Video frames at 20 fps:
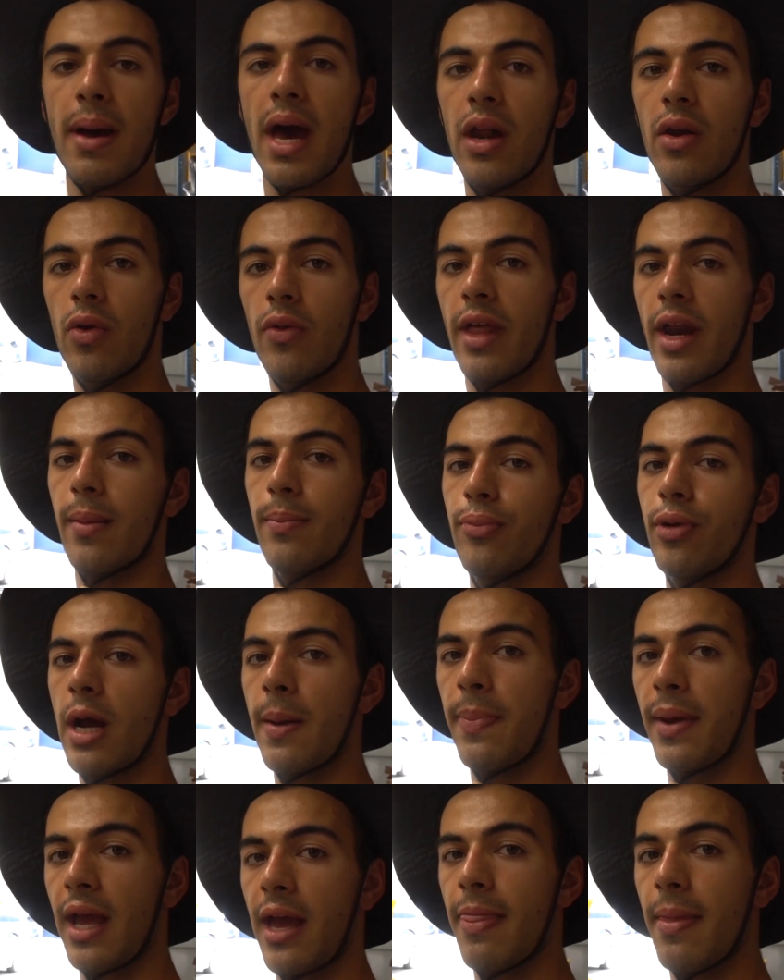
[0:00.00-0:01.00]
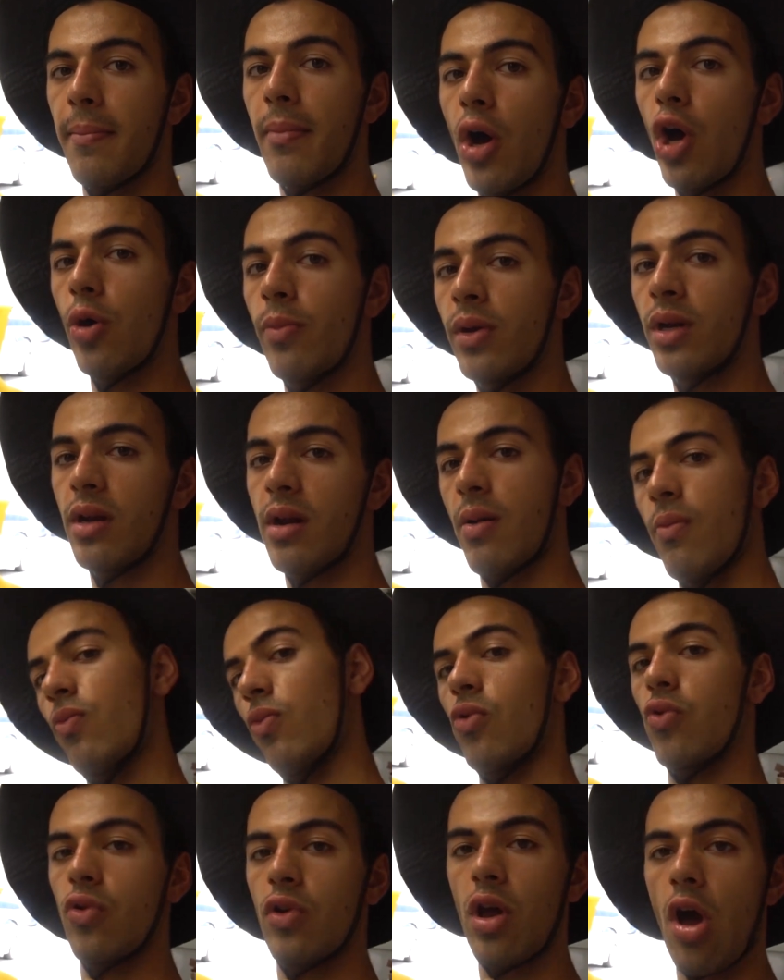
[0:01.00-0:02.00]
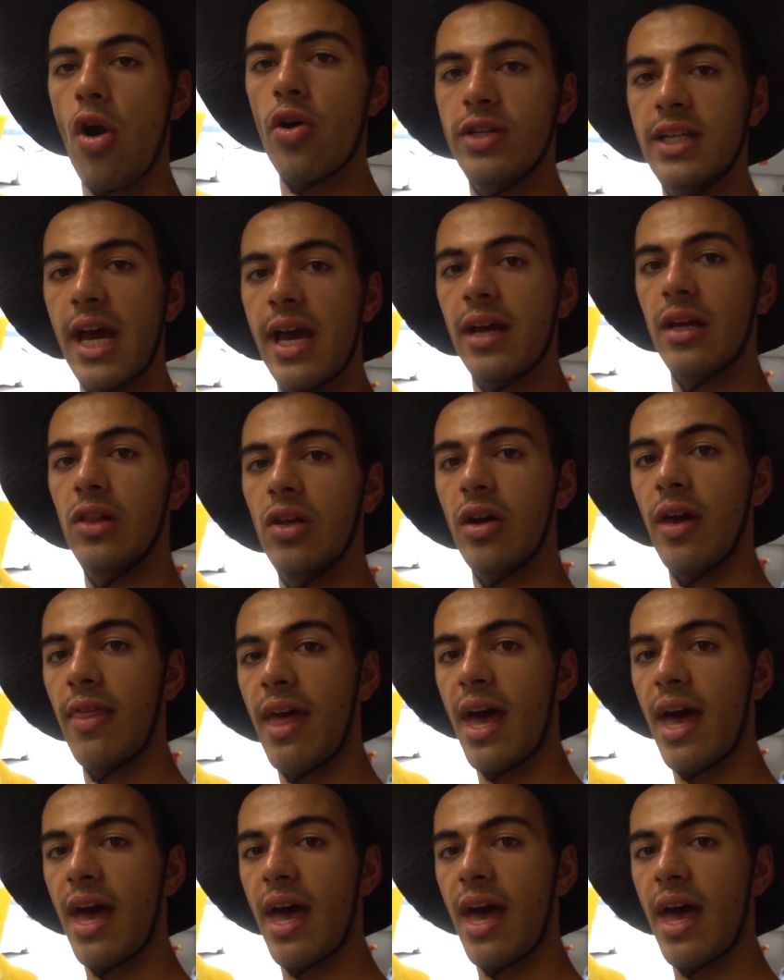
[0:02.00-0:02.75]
panel that I'm prepping at the moment and we'll go take a look at